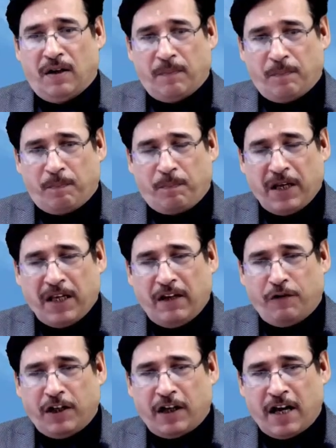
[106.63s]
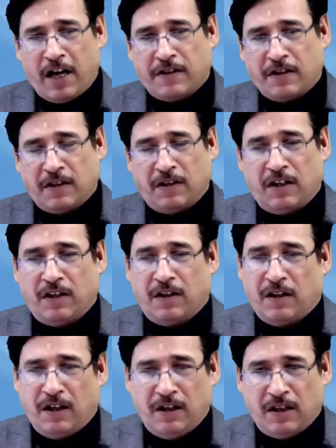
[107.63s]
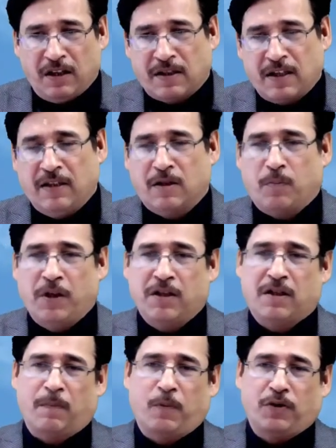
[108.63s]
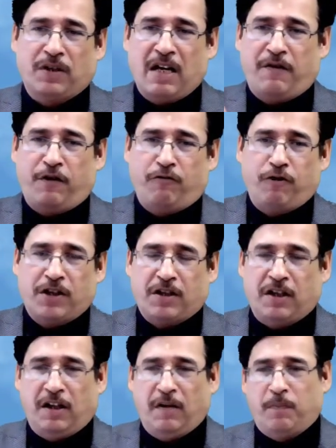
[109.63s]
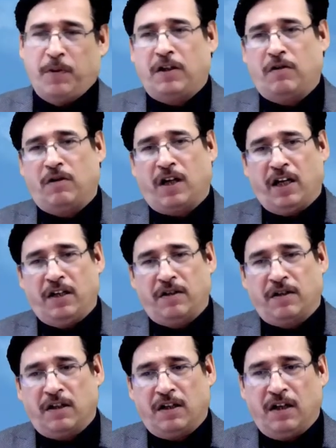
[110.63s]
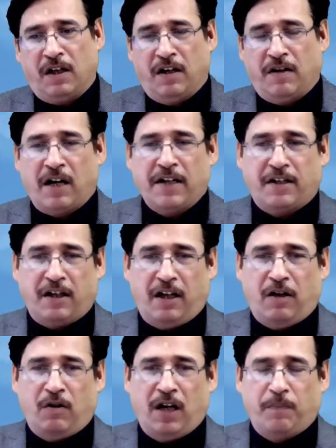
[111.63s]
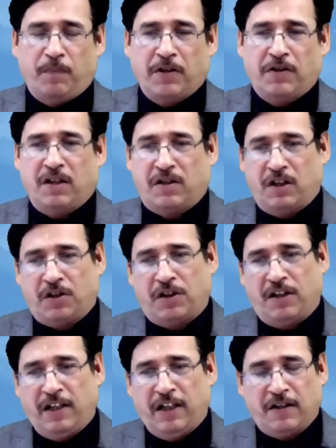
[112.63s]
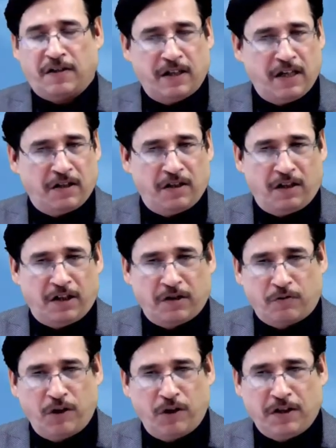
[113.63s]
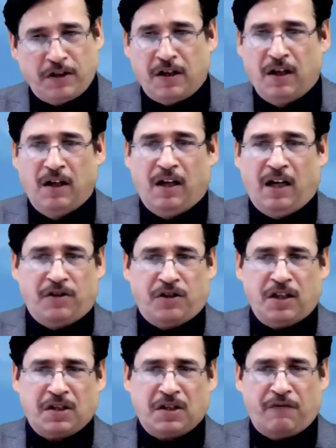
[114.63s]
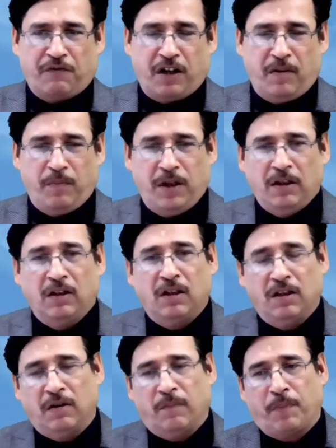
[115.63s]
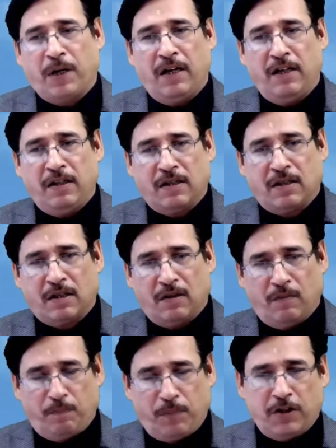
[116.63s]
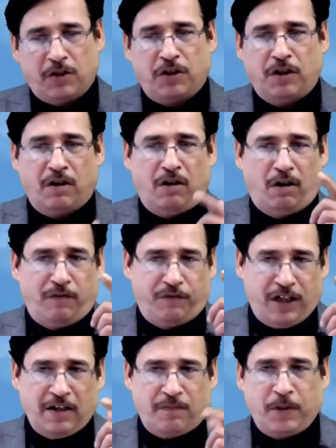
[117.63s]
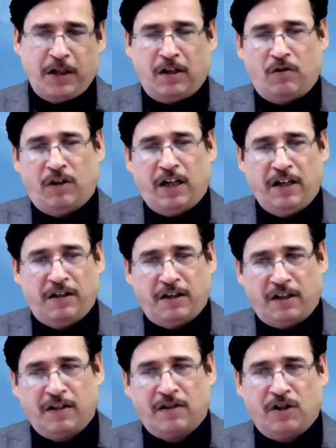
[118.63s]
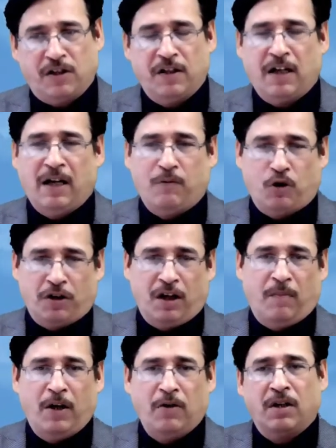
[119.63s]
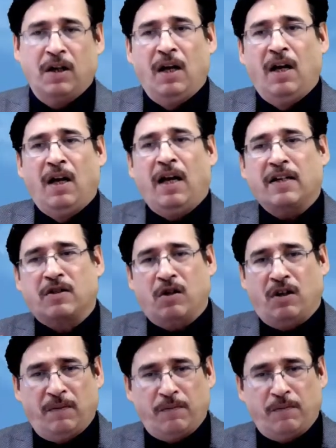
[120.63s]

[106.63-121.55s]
in the sense means, suppose I have invested in a particular entity and right now I purchase the share, let us say at the rate of 20, and just after a month the price per share of that particular entity's share I'm talking about has gone up